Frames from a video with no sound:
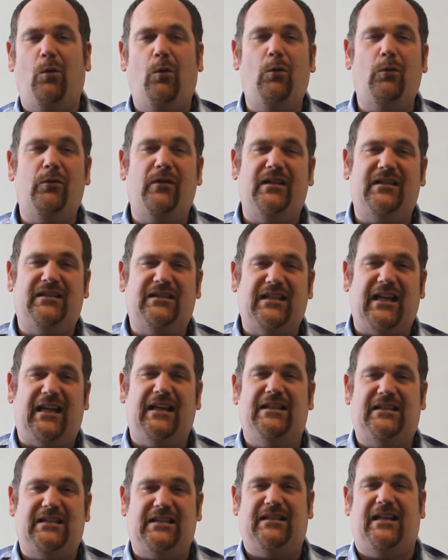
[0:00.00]
all the
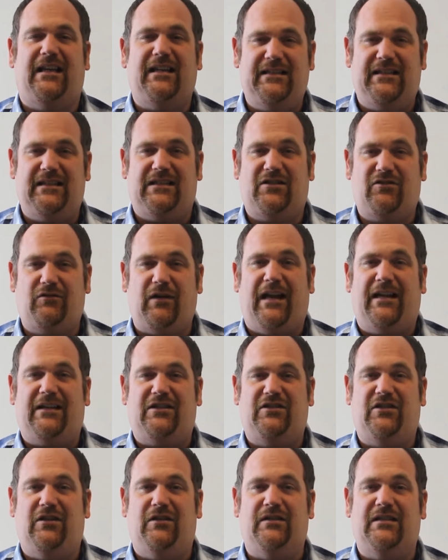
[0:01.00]
day to day
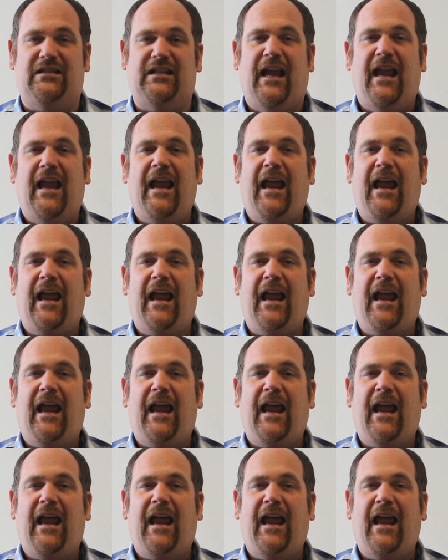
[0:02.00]
distractions,